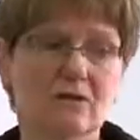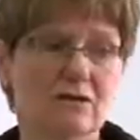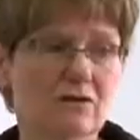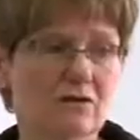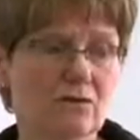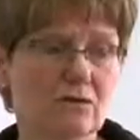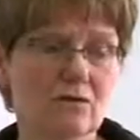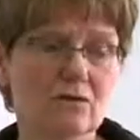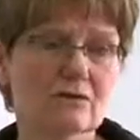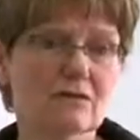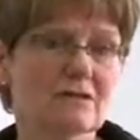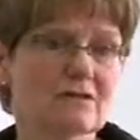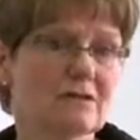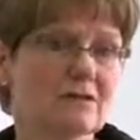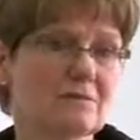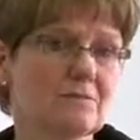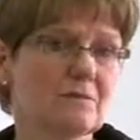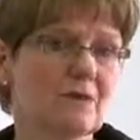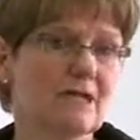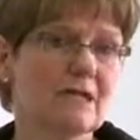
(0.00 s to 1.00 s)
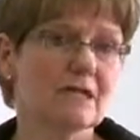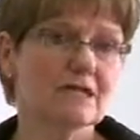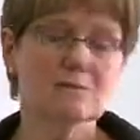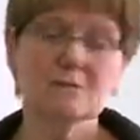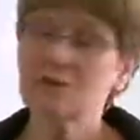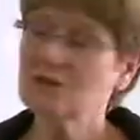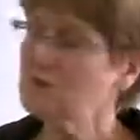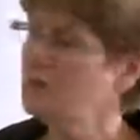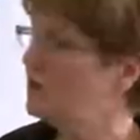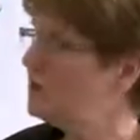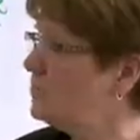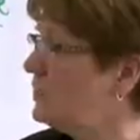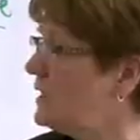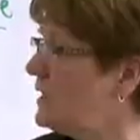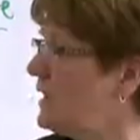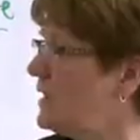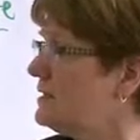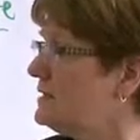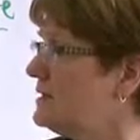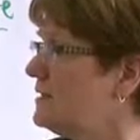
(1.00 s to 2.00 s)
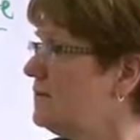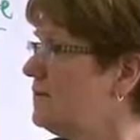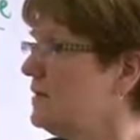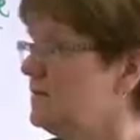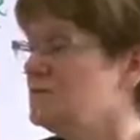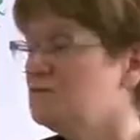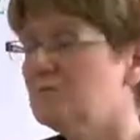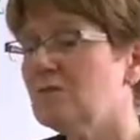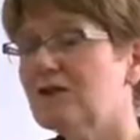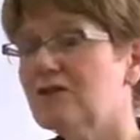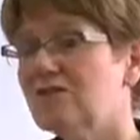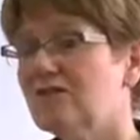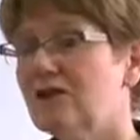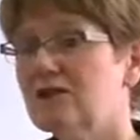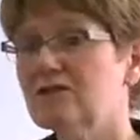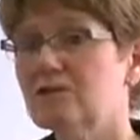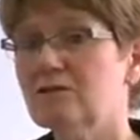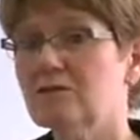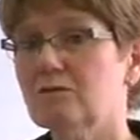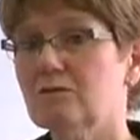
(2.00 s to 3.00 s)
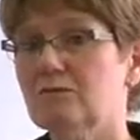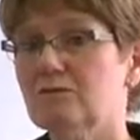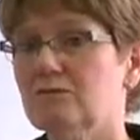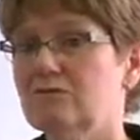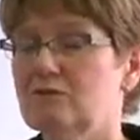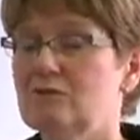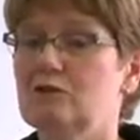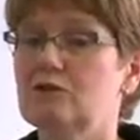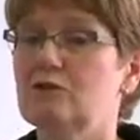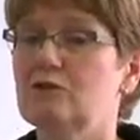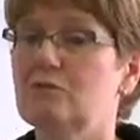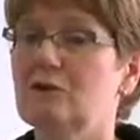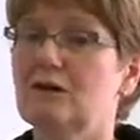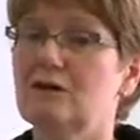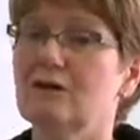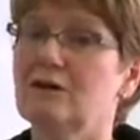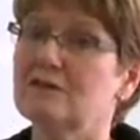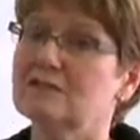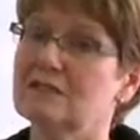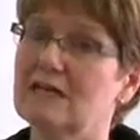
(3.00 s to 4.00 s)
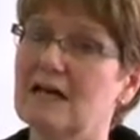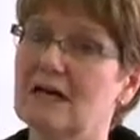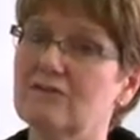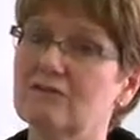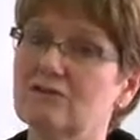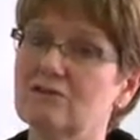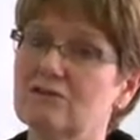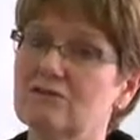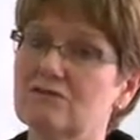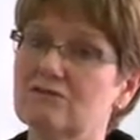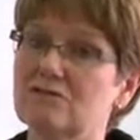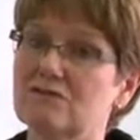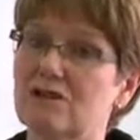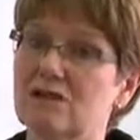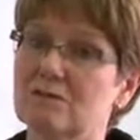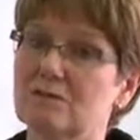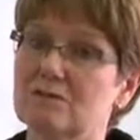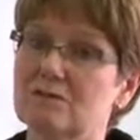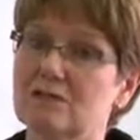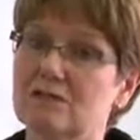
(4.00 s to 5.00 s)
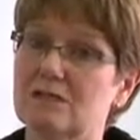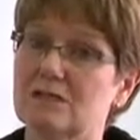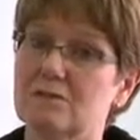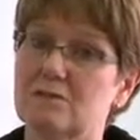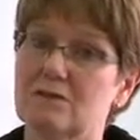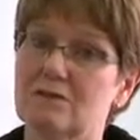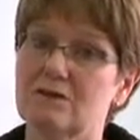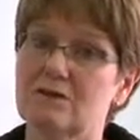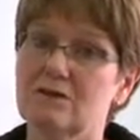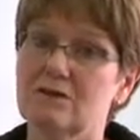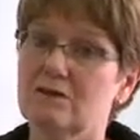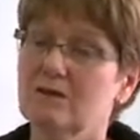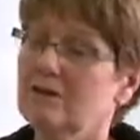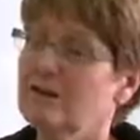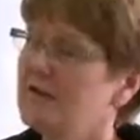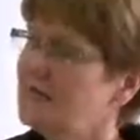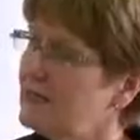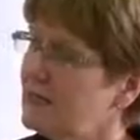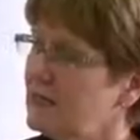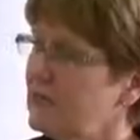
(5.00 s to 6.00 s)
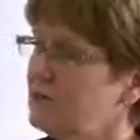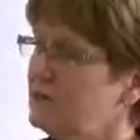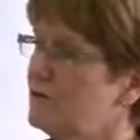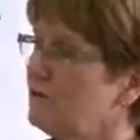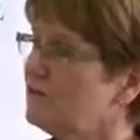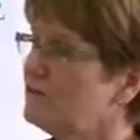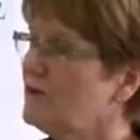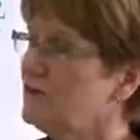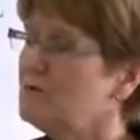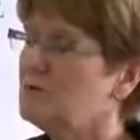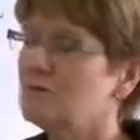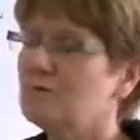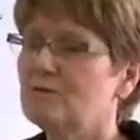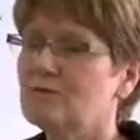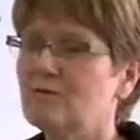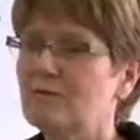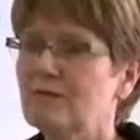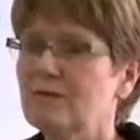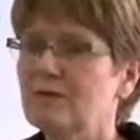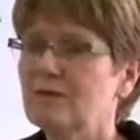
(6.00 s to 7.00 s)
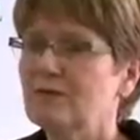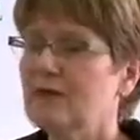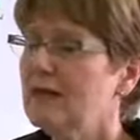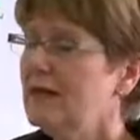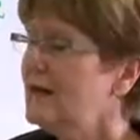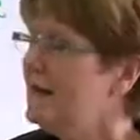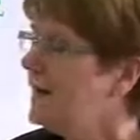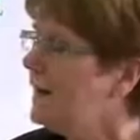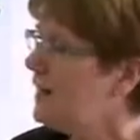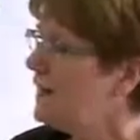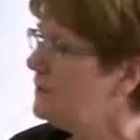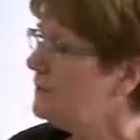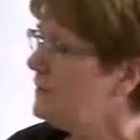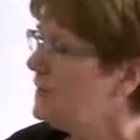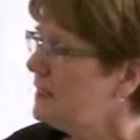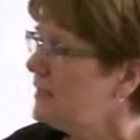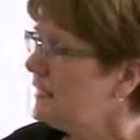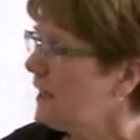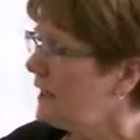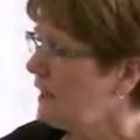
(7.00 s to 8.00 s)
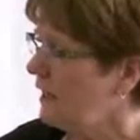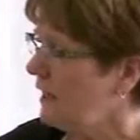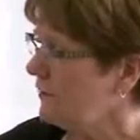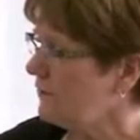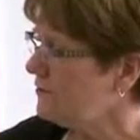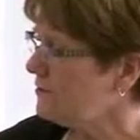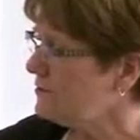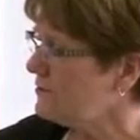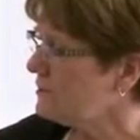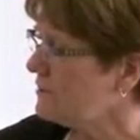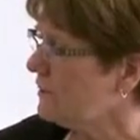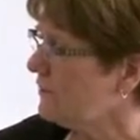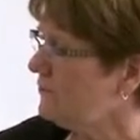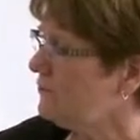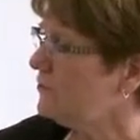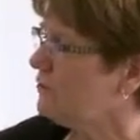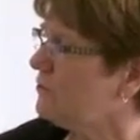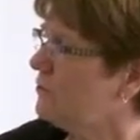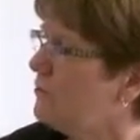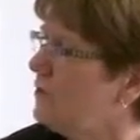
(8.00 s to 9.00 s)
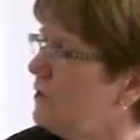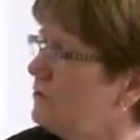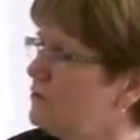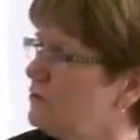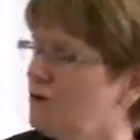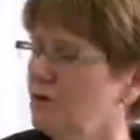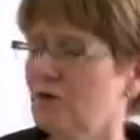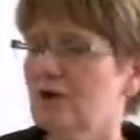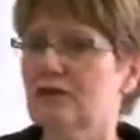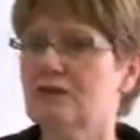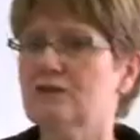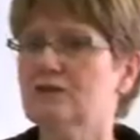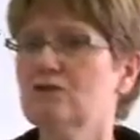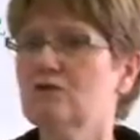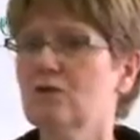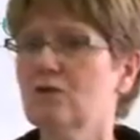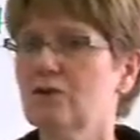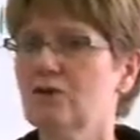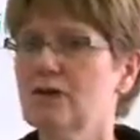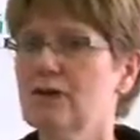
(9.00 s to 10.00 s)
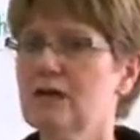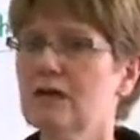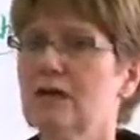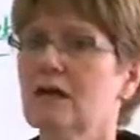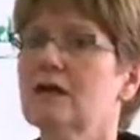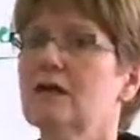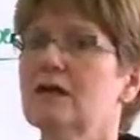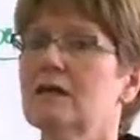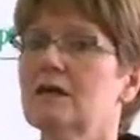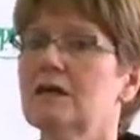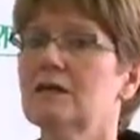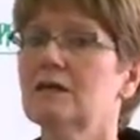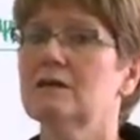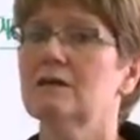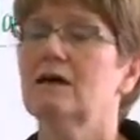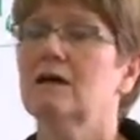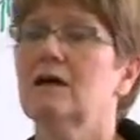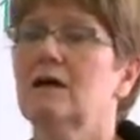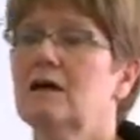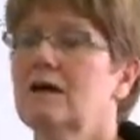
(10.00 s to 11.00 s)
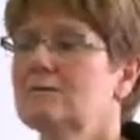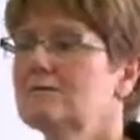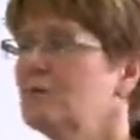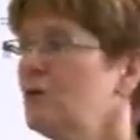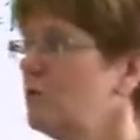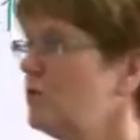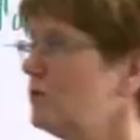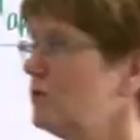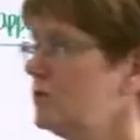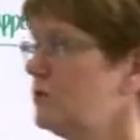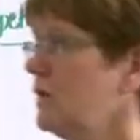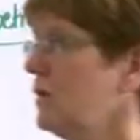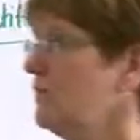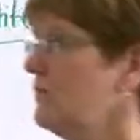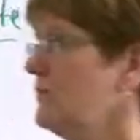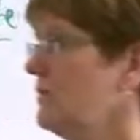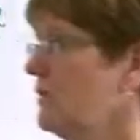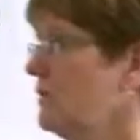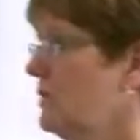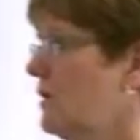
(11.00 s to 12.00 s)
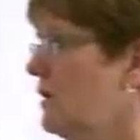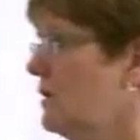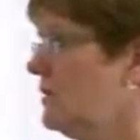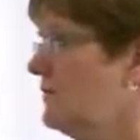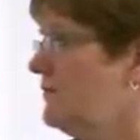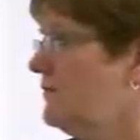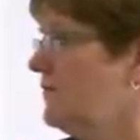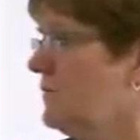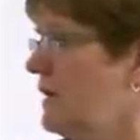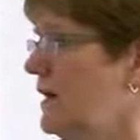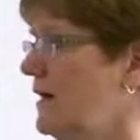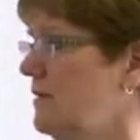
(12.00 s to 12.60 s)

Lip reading: Go and sleep. Especially on weekends. Sometimes you might find you do better as an afternoon sleeper. At night you have trouble. Others, if you do a lot of snoring and or you're having a lot of,